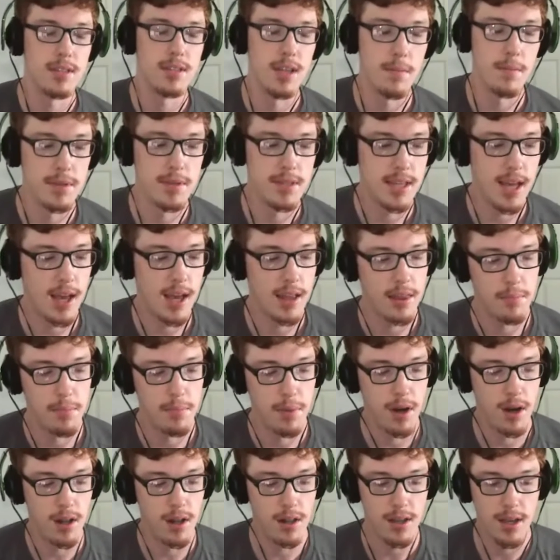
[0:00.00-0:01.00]
Simmons had the
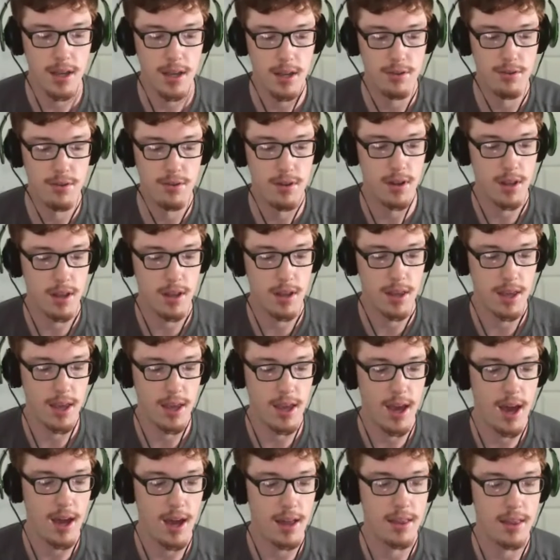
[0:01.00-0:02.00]
ball. He
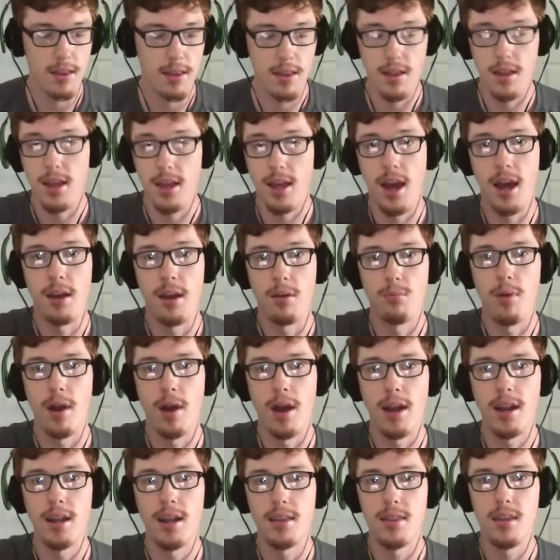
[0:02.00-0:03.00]
had it
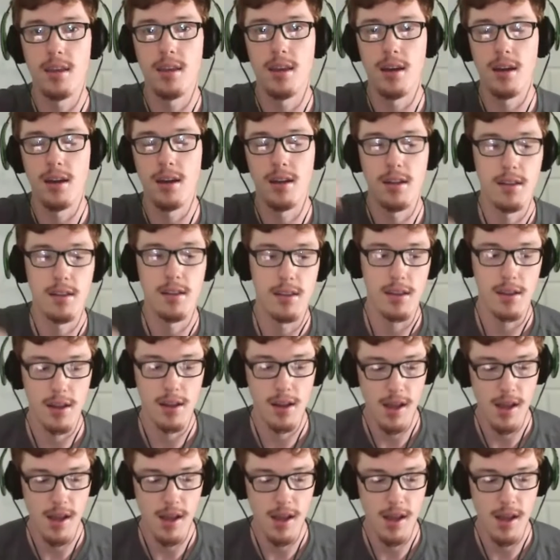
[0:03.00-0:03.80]
right at the.